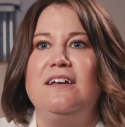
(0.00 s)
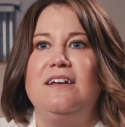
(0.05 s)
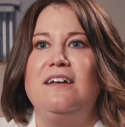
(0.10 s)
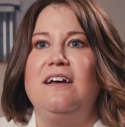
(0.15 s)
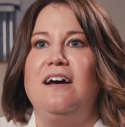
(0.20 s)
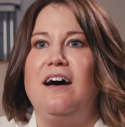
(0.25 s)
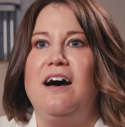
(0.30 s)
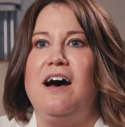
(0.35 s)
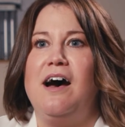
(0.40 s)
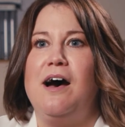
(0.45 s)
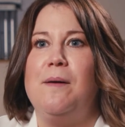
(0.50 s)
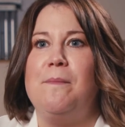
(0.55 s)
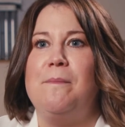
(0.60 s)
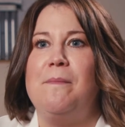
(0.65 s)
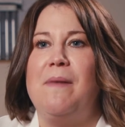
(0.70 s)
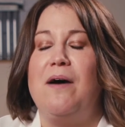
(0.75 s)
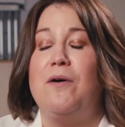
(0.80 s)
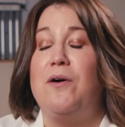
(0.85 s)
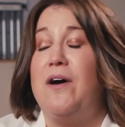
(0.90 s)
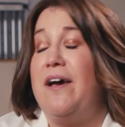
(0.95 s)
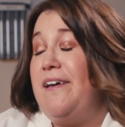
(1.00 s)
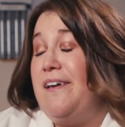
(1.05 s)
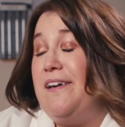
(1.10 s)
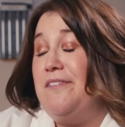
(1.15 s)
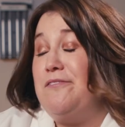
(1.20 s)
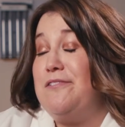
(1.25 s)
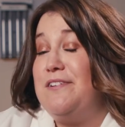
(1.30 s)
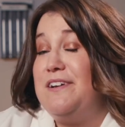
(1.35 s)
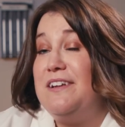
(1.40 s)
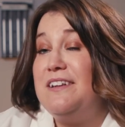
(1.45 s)
I
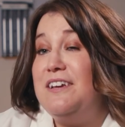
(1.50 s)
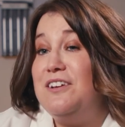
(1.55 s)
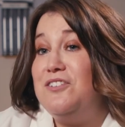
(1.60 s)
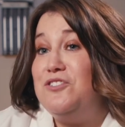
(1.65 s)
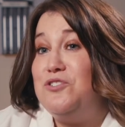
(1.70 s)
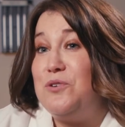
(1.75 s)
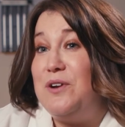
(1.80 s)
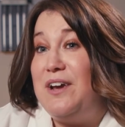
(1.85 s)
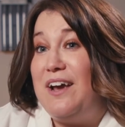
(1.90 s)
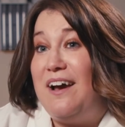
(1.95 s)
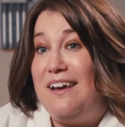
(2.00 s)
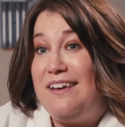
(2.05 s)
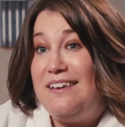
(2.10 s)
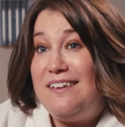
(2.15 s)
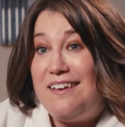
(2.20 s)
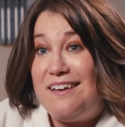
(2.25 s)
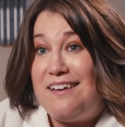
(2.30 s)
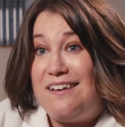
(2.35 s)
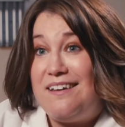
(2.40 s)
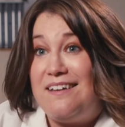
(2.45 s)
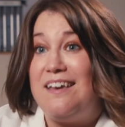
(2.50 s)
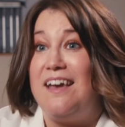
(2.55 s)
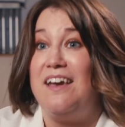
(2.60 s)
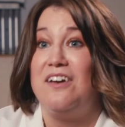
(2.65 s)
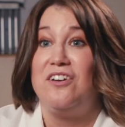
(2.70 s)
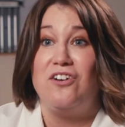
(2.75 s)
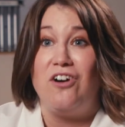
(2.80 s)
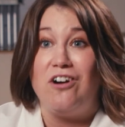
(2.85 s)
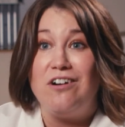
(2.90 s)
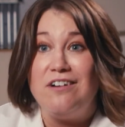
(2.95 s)
really enjoy hiking
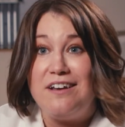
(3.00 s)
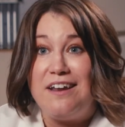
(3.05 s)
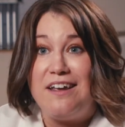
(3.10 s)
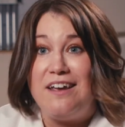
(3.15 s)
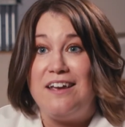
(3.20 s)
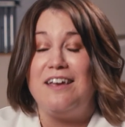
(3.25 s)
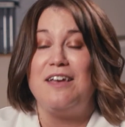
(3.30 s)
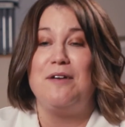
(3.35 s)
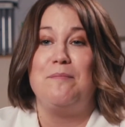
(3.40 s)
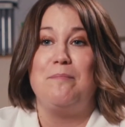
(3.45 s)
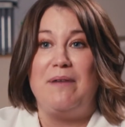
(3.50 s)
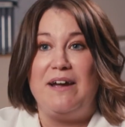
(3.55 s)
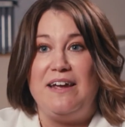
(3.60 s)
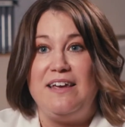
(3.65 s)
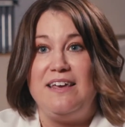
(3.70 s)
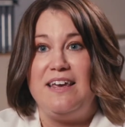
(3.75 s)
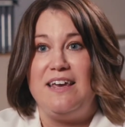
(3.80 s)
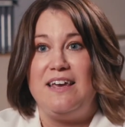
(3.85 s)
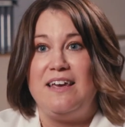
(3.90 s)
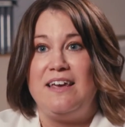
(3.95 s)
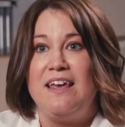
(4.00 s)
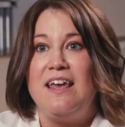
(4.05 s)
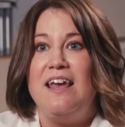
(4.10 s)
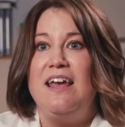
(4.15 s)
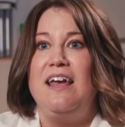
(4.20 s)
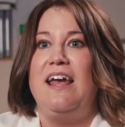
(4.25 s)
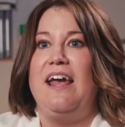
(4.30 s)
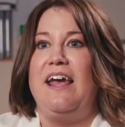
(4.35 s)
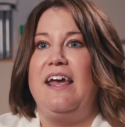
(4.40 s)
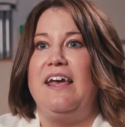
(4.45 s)
and gardening and biking,
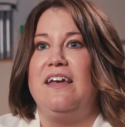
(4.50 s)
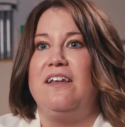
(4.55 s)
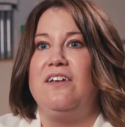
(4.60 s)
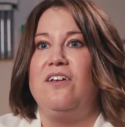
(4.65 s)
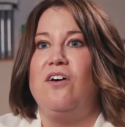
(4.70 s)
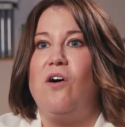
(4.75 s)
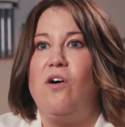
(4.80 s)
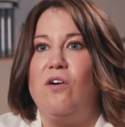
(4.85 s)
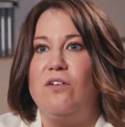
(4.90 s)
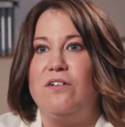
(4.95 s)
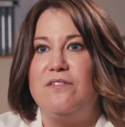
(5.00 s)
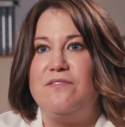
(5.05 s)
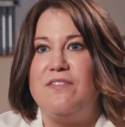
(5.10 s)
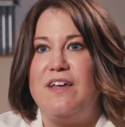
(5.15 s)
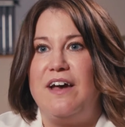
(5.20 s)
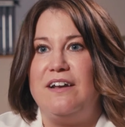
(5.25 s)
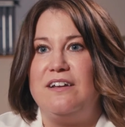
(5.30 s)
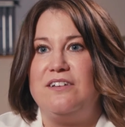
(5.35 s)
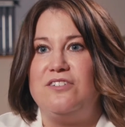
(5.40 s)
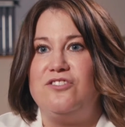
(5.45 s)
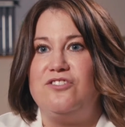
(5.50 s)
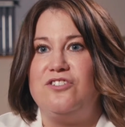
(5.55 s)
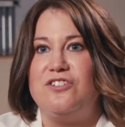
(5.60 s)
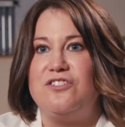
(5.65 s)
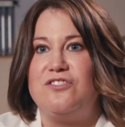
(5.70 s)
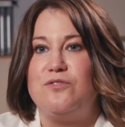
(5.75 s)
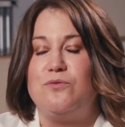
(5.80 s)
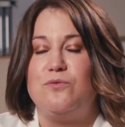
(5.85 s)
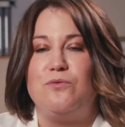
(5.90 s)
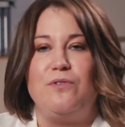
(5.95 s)
and all of that is
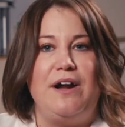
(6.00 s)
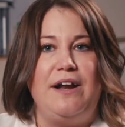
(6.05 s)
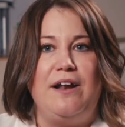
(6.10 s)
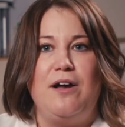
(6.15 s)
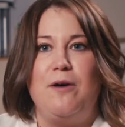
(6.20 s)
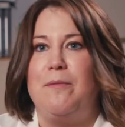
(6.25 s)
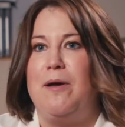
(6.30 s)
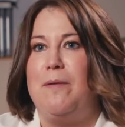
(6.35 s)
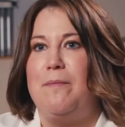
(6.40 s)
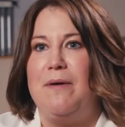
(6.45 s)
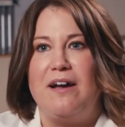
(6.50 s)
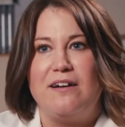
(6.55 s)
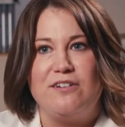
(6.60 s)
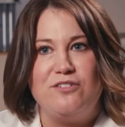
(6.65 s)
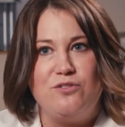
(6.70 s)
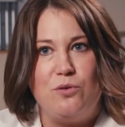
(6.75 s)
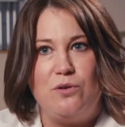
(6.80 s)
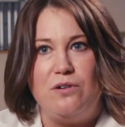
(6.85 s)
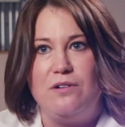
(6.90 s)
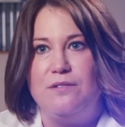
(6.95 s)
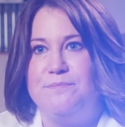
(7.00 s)
just right out my back door.